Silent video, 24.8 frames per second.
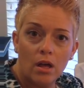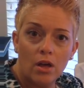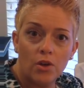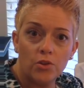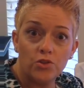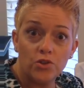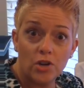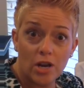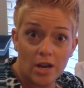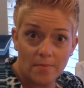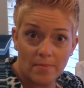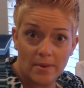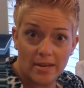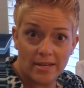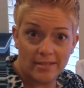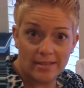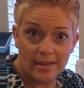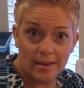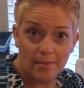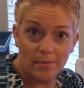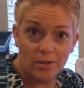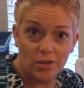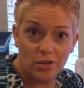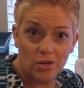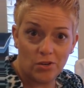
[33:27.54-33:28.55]
I'll try and make
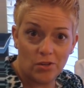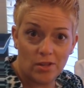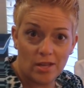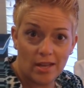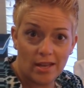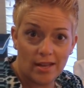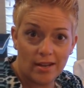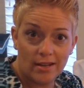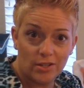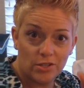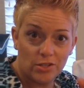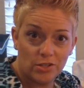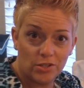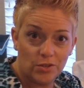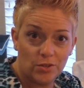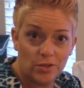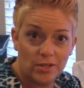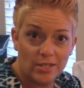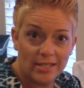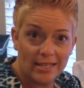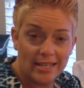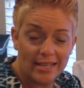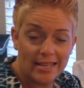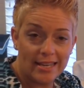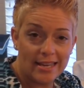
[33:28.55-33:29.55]
time to do that as soon
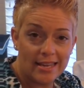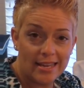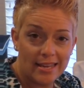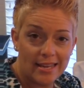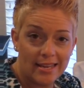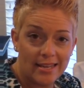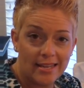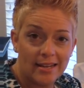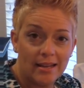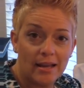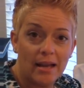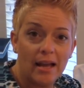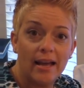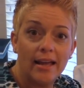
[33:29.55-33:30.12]
as I can.